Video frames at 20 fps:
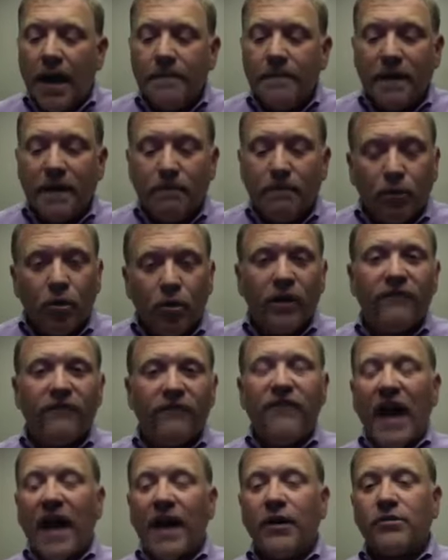employee
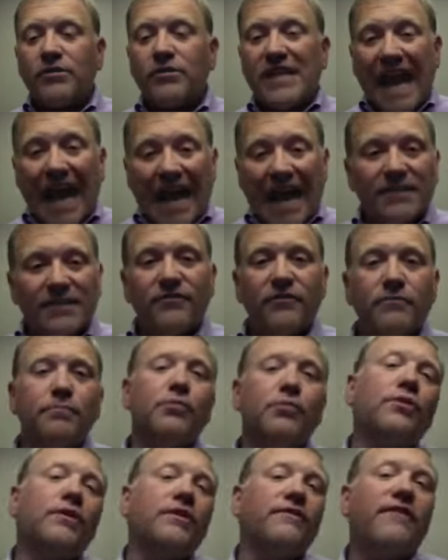files, active
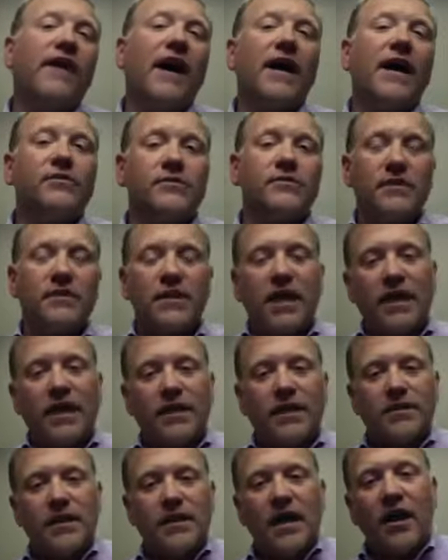employee files,
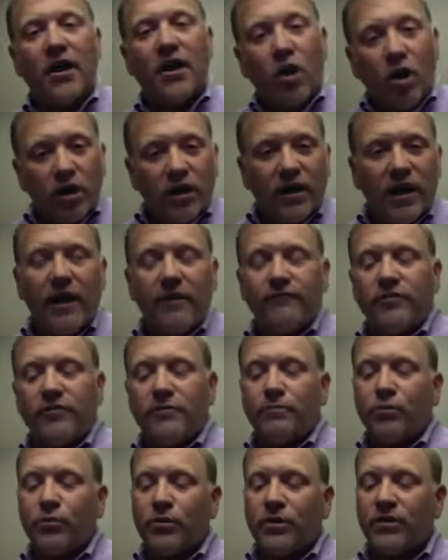and archived
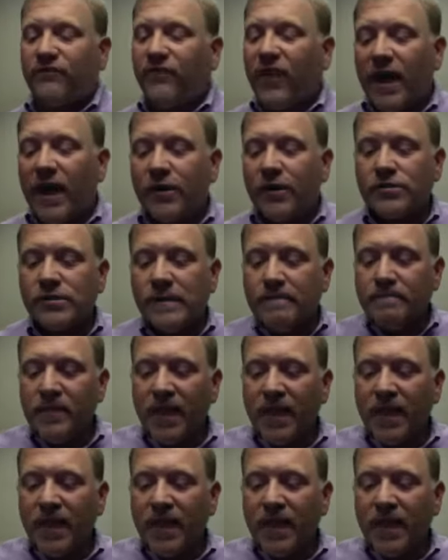employee files.